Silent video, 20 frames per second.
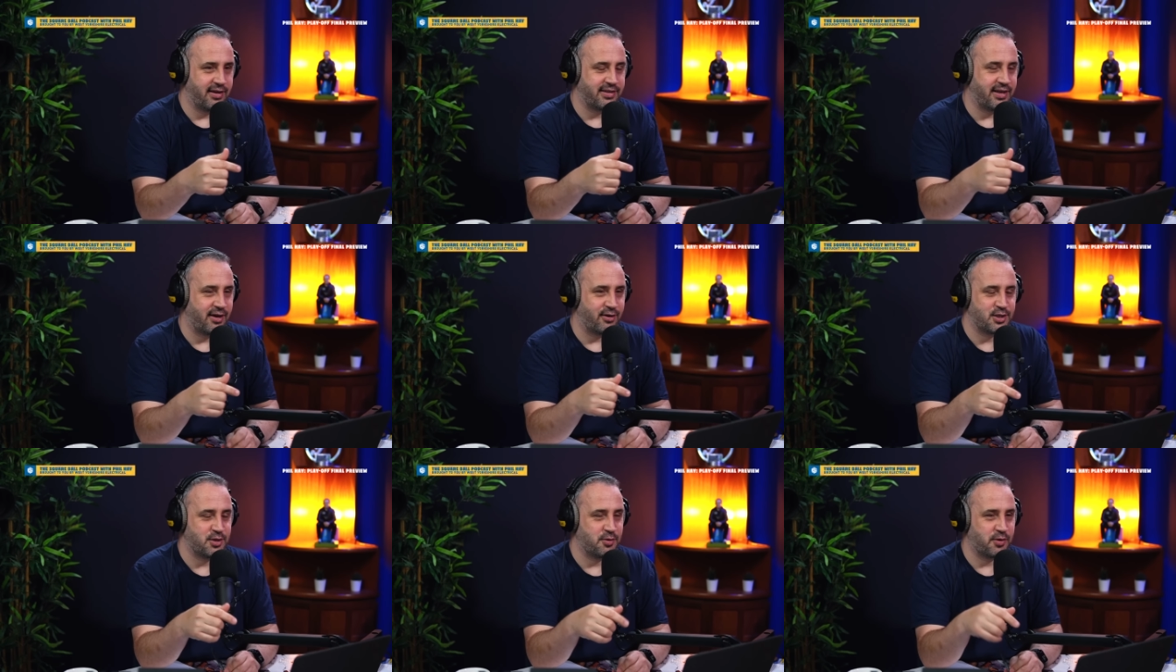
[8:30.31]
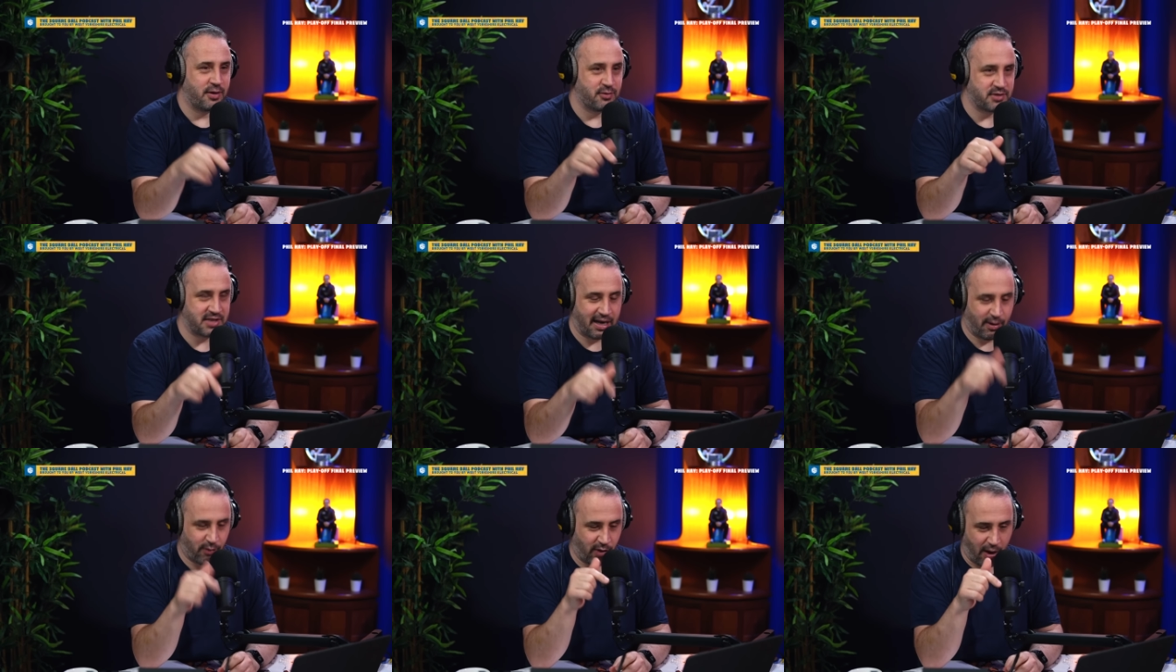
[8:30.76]
a day or two ago, he
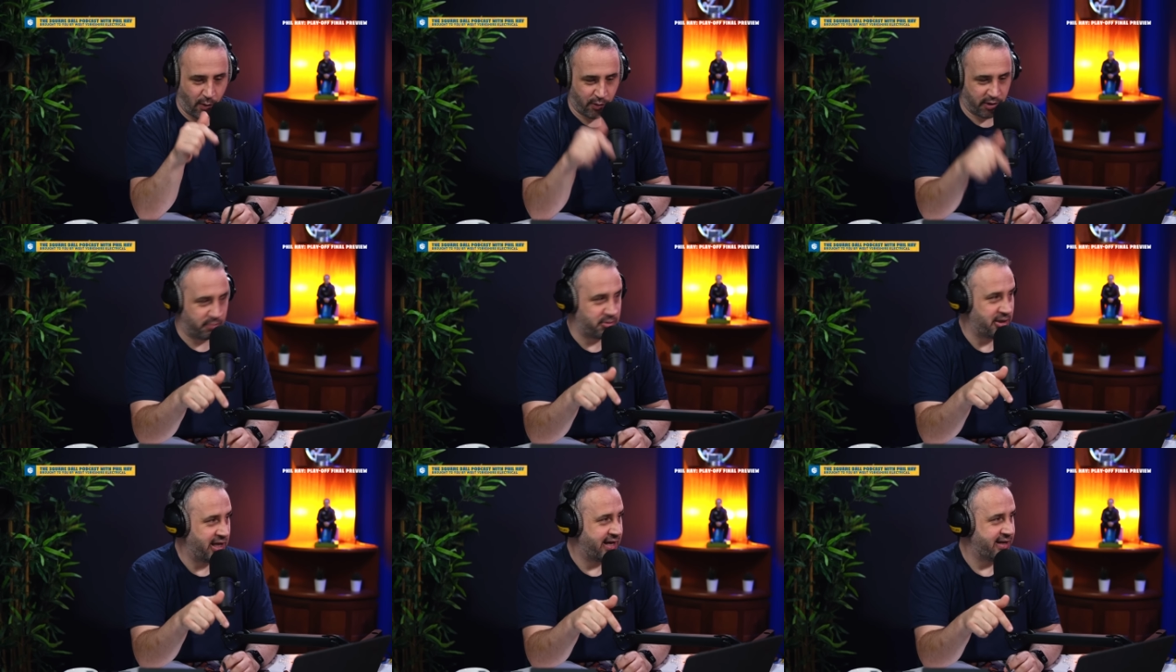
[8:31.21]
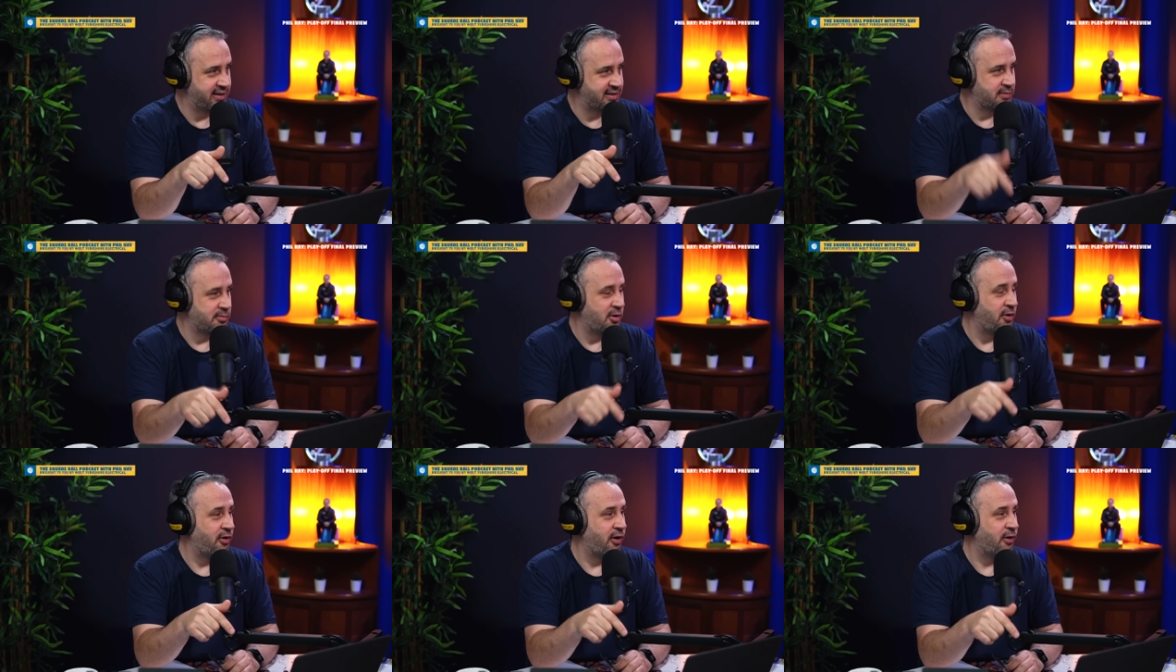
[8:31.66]
was saying, I want, I want to play it
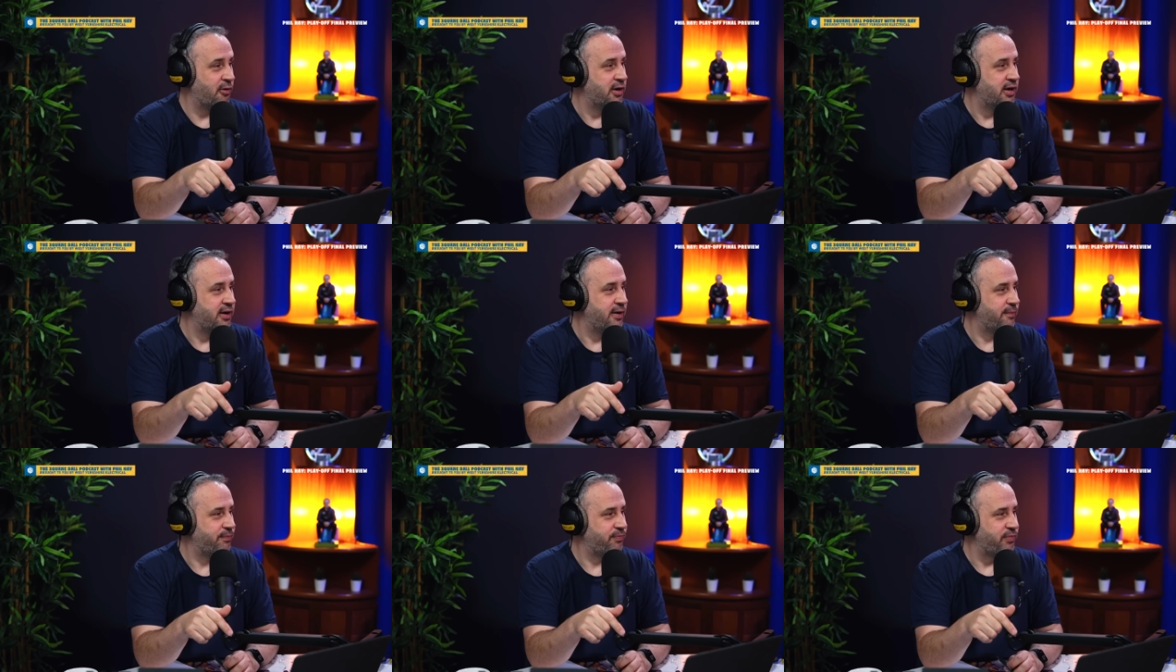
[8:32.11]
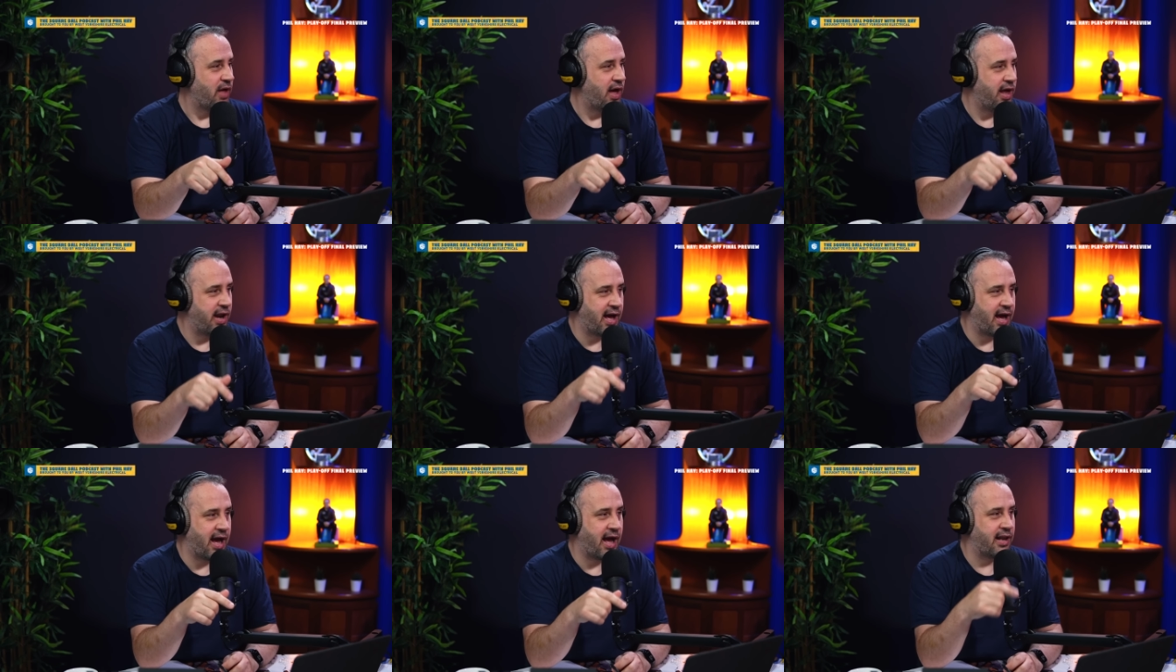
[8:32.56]
tomorrow.
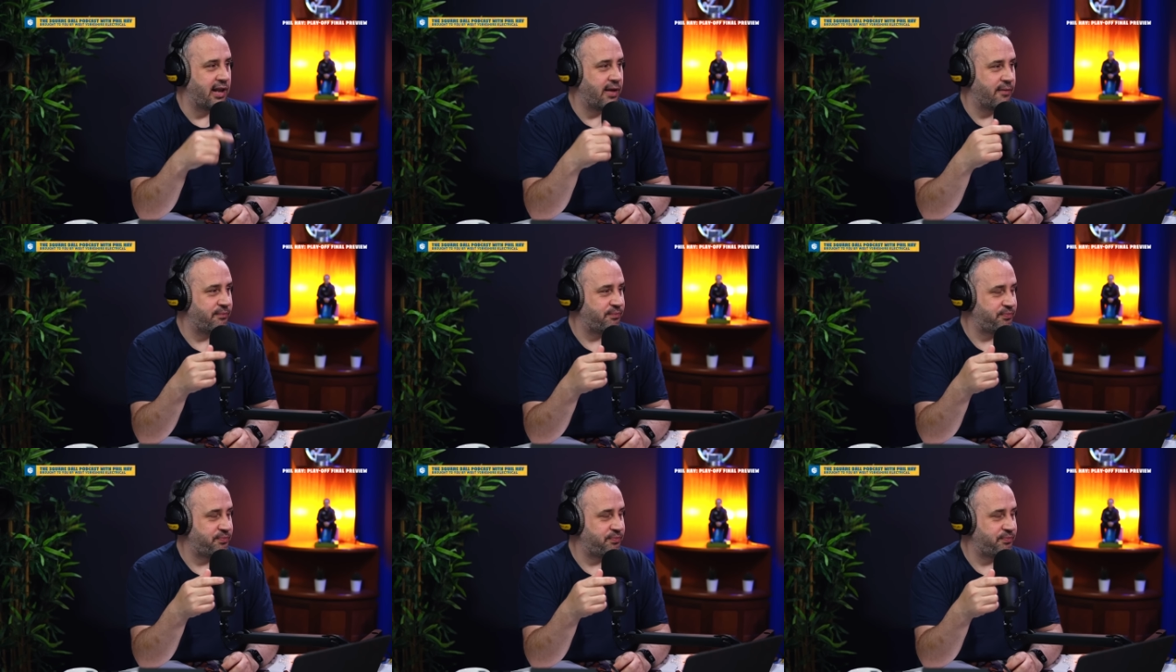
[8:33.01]
And I, not